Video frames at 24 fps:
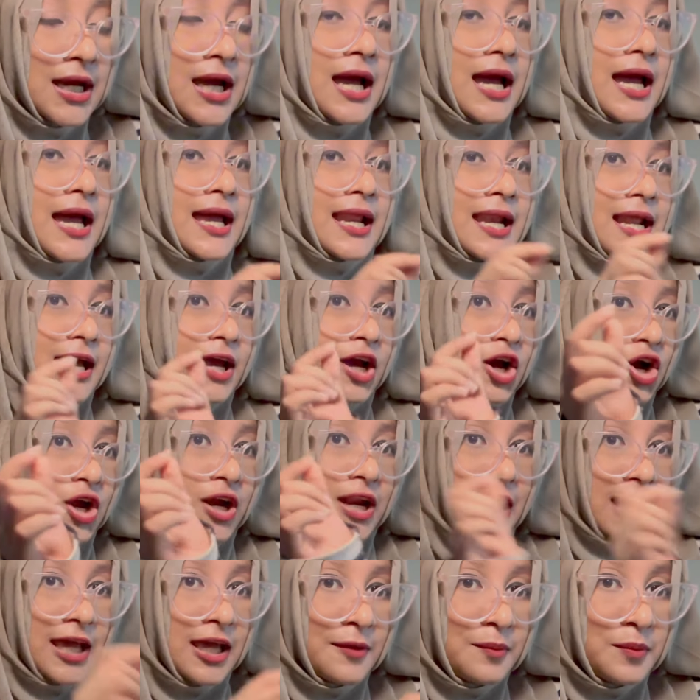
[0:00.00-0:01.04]
and I
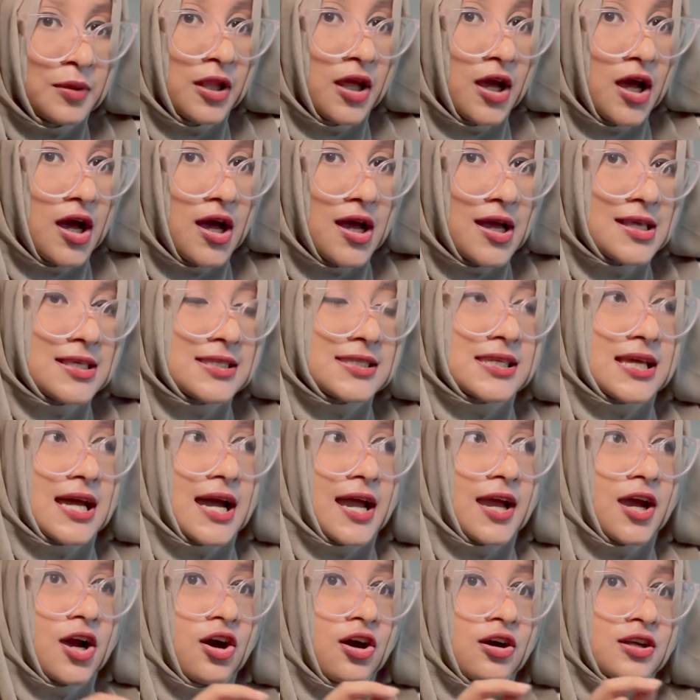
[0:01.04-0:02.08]
got A plus,
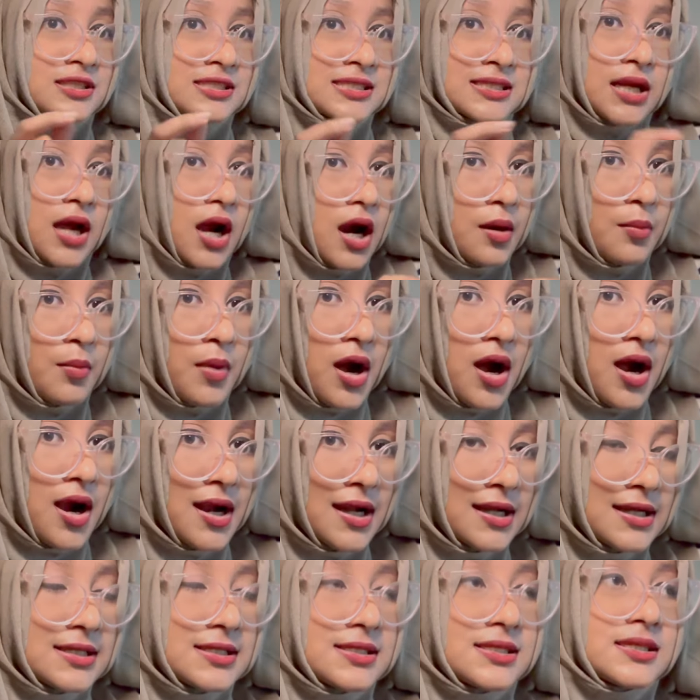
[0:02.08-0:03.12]
I got star
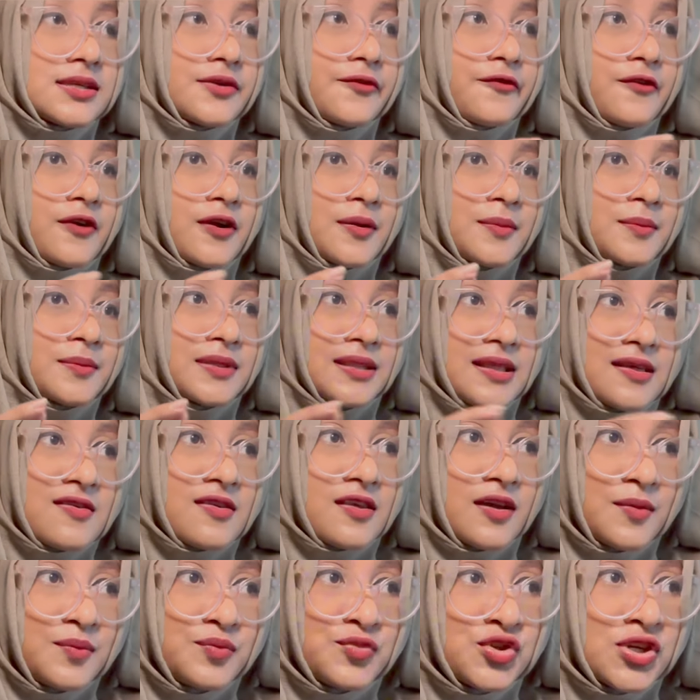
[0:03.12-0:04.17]
marks from this
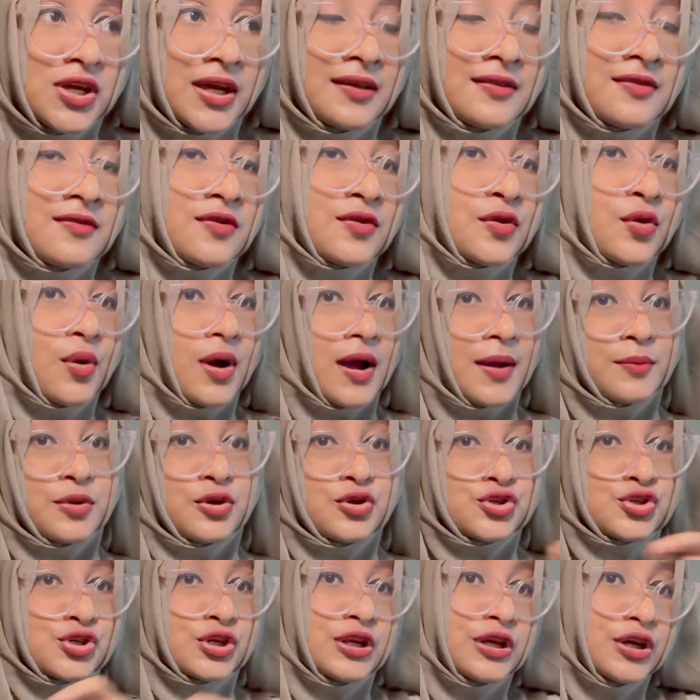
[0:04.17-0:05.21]
subject, so I'm
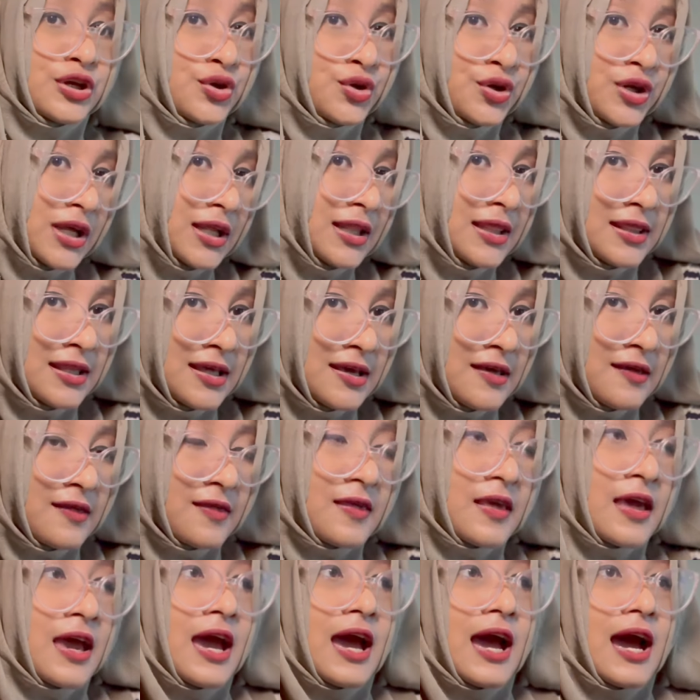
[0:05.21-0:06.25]
usually good in
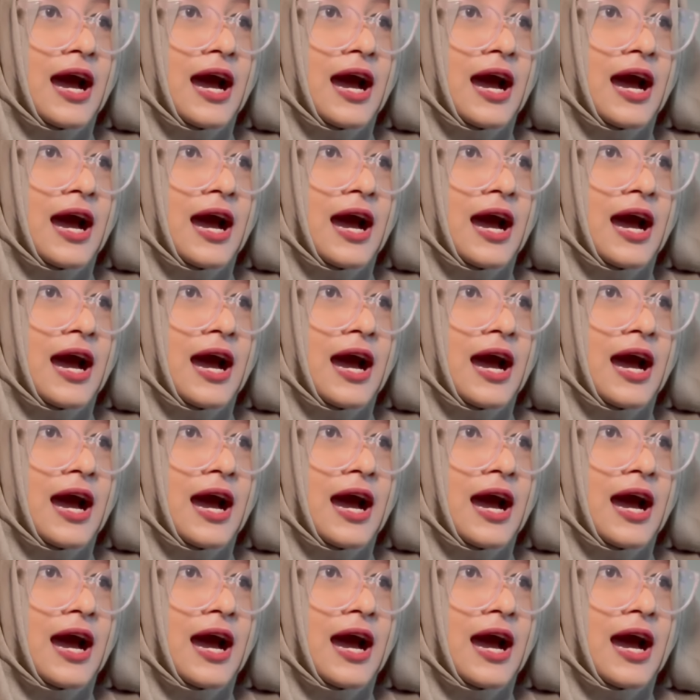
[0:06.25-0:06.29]
this.